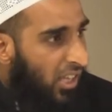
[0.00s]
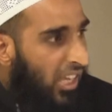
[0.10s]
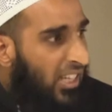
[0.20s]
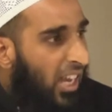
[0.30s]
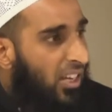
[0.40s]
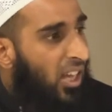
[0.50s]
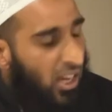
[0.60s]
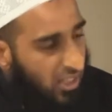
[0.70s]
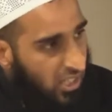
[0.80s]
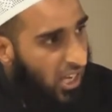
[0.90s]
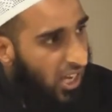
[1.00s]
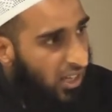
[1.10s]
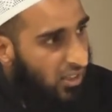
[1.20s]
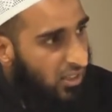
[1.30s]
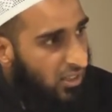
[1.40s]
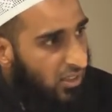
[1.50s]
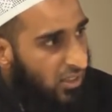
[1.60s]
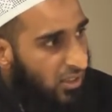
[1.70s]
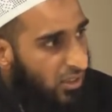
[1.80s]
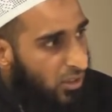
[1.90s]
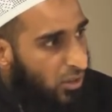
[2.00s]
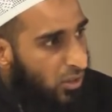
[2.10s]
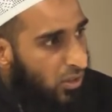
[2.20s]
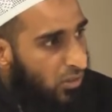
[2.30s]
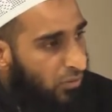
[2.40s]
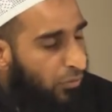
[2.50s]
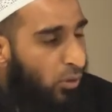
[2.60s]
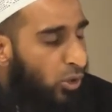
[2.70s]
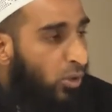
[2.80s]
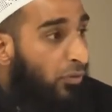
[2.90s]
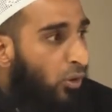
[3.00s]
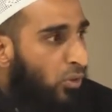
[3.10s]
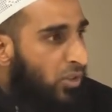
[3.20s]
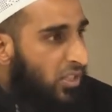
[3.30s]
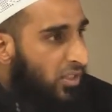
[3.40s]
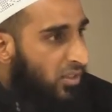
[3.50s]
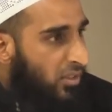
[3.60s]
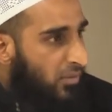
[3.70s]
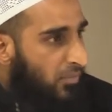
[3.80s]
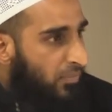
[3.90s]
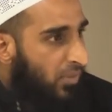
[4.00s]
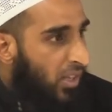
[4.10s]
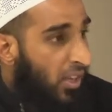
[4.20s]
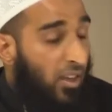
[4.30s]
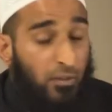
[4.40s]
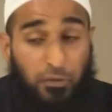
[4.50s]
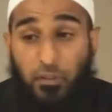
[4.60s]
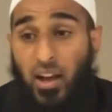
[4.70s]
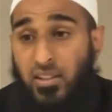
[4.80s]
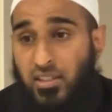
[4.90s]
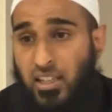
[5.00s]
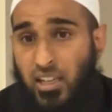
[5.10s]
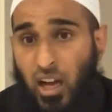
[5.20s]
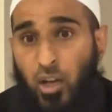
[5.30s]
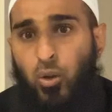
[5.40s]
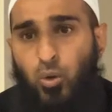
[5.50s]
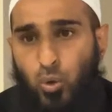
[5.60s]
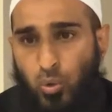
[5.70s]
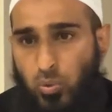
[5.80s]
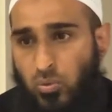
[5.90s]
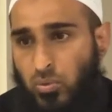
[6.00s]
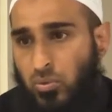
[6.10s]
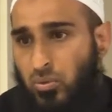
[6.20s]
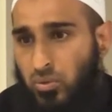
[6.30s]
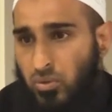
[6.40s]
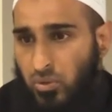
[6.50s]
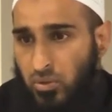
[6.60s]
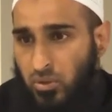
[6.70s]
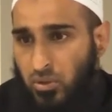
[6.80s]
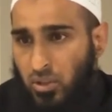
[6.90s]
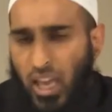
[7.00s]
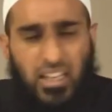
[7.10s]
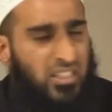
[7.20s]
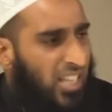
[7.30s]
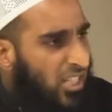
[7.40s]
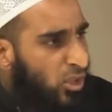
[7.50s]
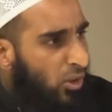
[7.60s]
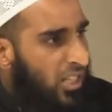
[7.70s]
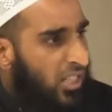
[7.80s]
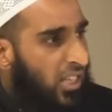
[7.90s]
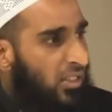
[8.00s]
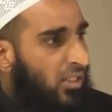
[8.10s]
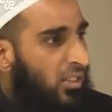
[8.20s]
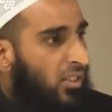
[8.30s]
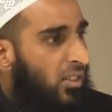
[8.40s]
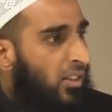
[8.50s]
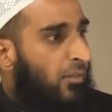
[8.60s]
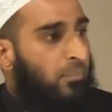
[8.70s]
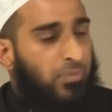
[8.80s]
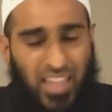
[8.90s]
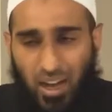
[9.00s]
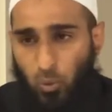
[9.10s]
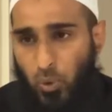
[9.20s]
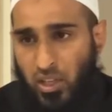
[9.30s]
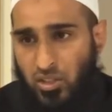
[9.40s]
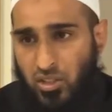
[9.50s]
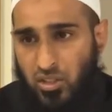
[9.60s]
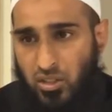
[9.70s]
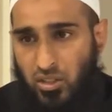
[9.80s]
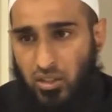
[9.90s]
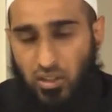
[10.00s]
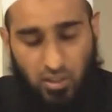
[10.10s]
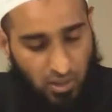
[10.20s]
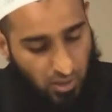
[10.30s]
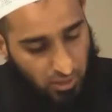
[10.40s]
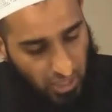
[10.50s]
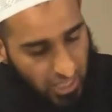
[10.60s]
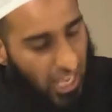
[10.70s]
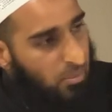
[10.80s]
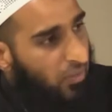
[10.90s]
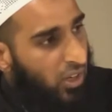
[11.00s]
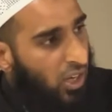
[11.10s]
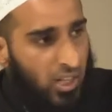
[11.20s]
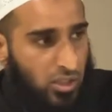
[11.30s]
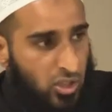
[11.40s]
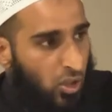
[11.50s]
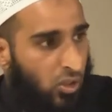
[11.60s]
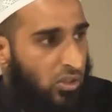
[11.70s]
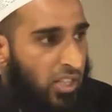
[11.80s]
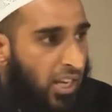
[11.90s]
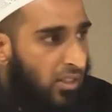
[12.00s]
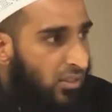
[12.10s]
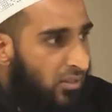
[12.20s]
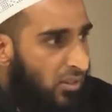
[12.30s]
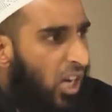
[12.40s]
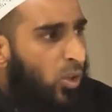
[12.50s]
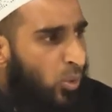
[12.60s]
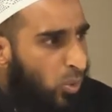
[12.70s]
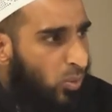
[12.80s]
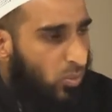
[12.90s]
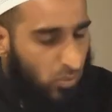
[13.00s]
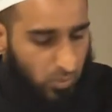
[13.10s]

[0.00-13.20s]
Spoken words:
it can occur due to 4 reasons. Firstly, al-ghulu, exaggerating that which the name of Allah does not contain. Al-ghulu.